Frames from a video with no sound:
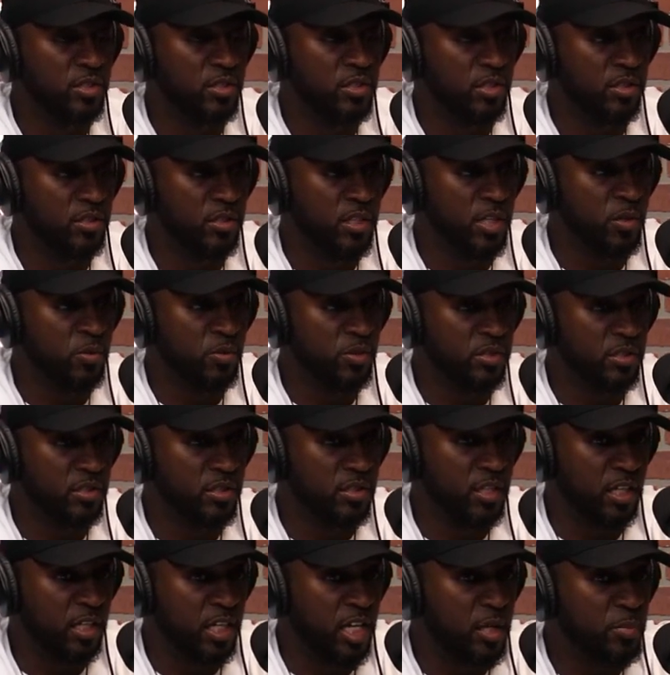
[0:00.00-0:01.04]

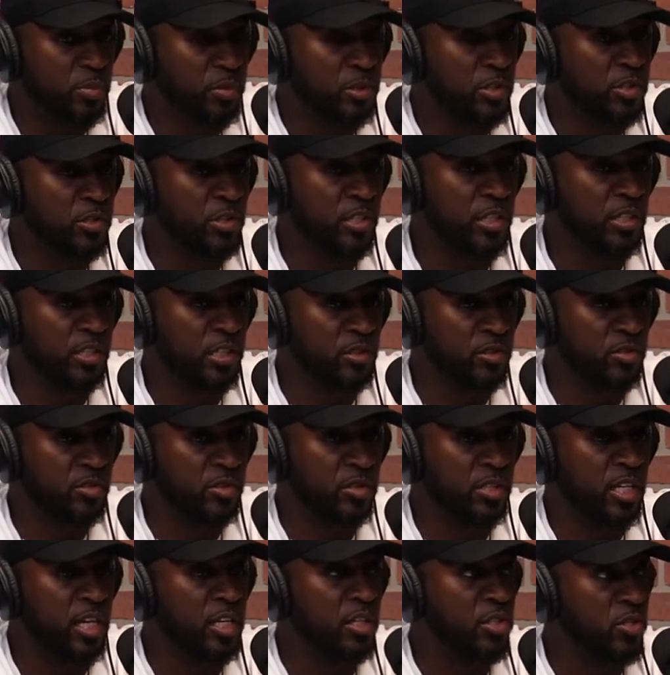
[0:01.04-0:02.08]
a couple of drug dealers
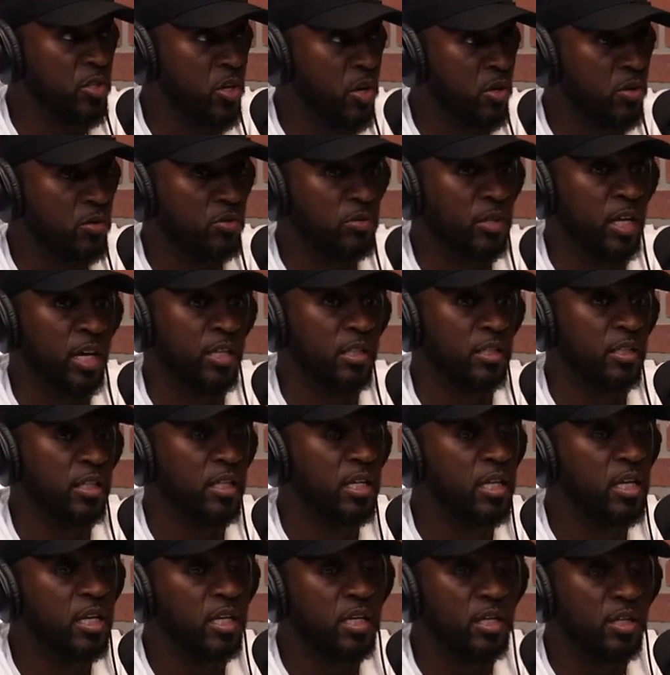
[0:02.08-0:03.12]
was like, yo, like
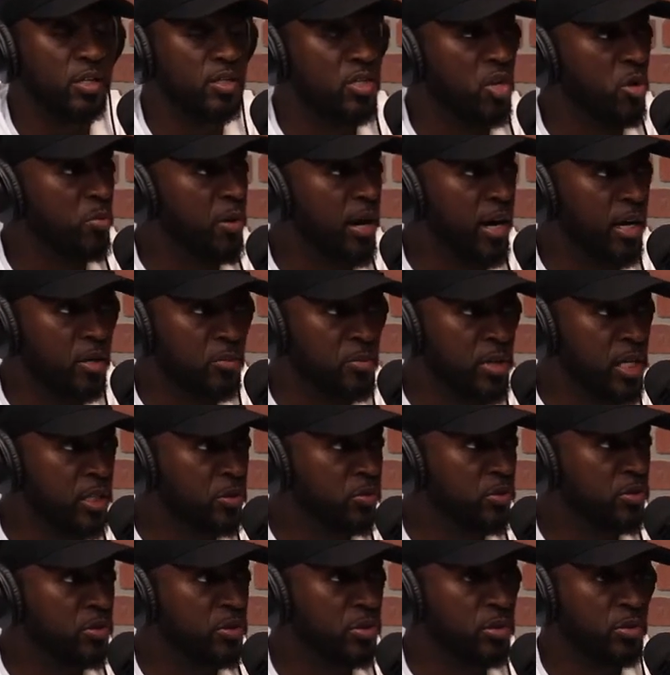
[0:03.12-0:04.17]
nobody will
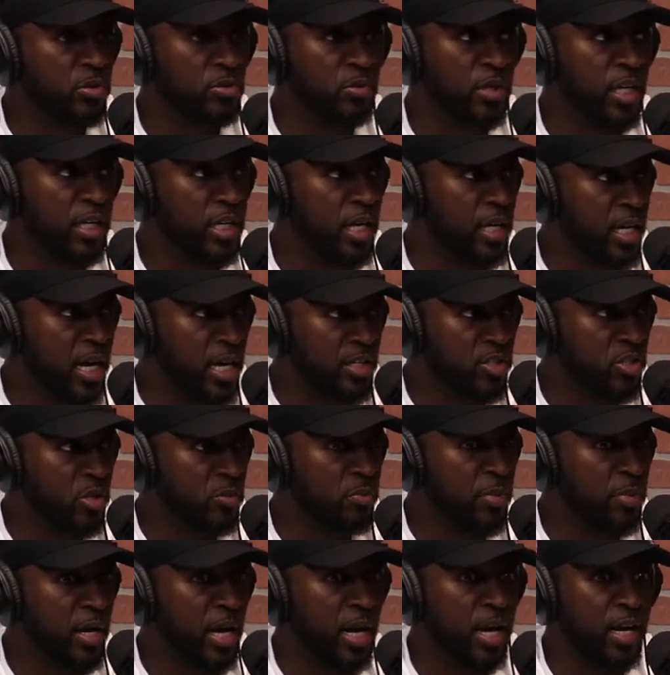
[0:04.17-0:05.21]
mess with you. Like I got your
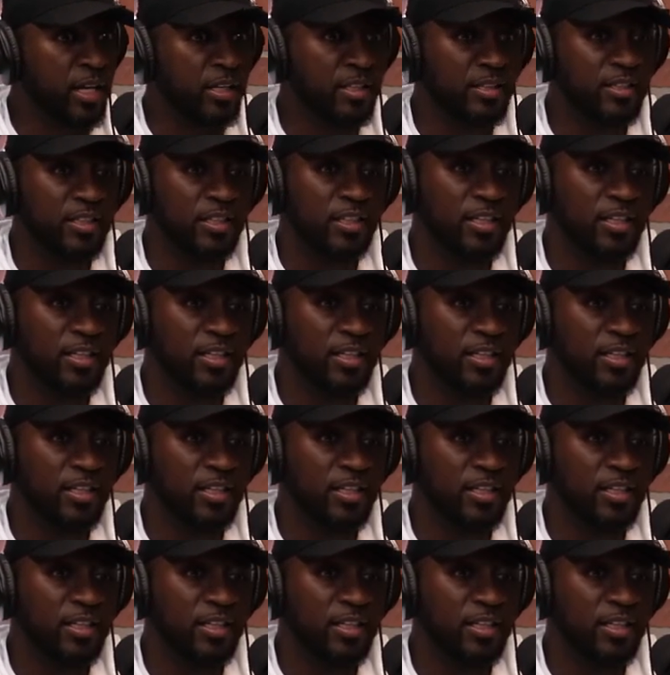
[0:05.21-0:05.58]
back.